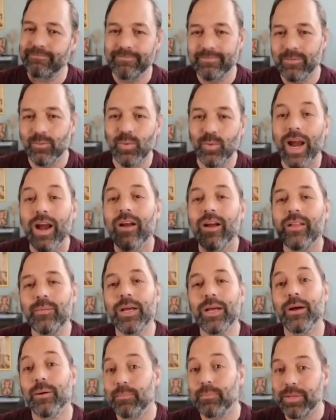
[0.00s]
rarely
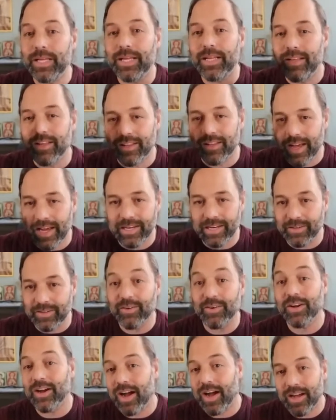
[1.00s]
be completely aligned
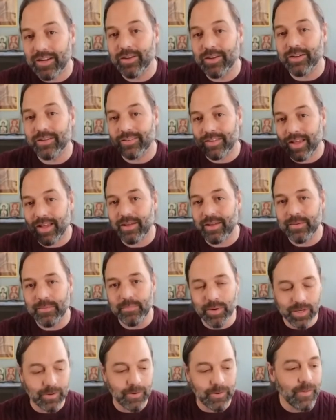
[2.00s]
under God, you could say.
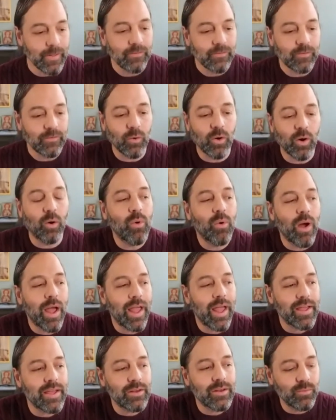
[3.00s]
But so a
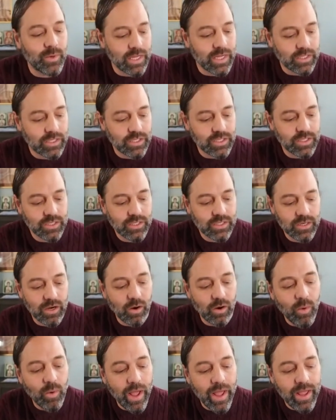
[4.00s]
way in which,
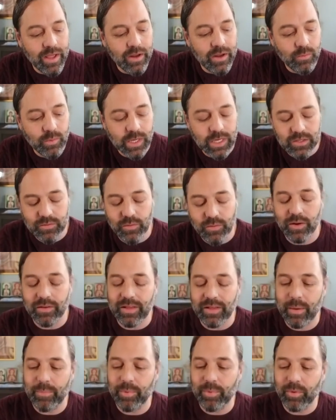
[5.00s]
for
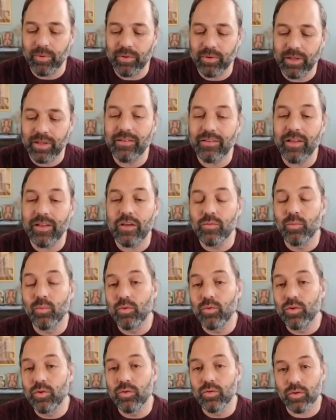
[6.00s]
example, let's say
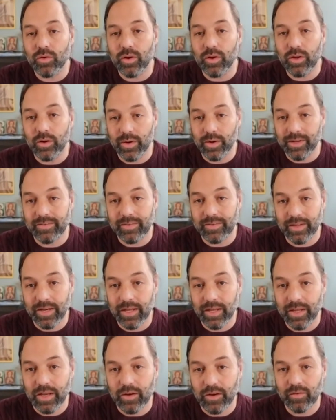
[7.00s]
you're in a
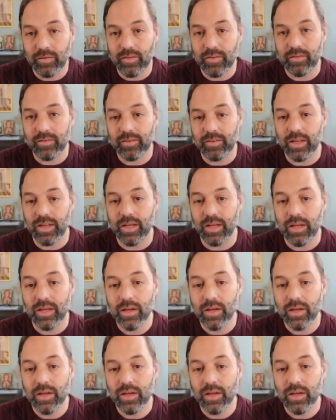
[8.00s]
city and you see the city